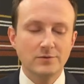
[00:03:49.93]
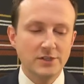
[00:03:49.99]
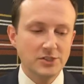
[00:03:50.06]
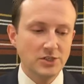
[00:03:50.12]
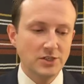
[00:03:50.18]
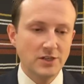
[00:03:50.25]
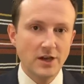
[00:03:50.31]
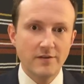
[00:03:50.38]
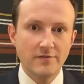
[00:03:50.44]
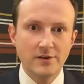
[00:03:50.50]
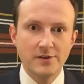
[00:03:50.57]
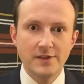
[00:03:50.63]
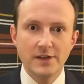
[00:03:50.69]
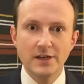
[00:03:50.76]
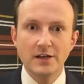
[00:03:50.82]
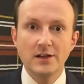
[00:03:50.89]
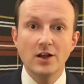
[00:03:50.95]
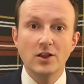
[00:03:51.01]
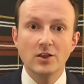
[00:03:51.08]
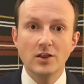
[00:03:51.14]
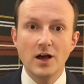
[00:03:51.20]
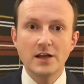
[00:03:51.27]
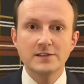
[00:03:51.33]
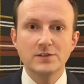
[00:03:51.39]
which govern the
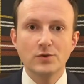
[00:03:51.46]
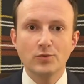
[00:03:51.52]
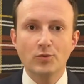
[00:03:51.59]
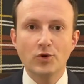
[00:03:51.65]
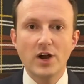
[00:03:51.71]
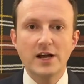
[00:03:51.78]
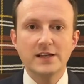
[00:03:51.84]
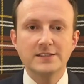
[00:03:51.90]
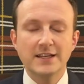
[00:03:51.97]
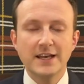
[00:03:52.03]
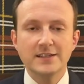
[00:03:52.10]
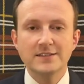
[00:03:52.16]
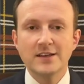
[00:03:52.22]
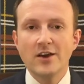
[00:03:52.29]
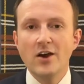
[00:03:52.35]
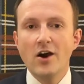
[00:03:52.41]
lawsuit process,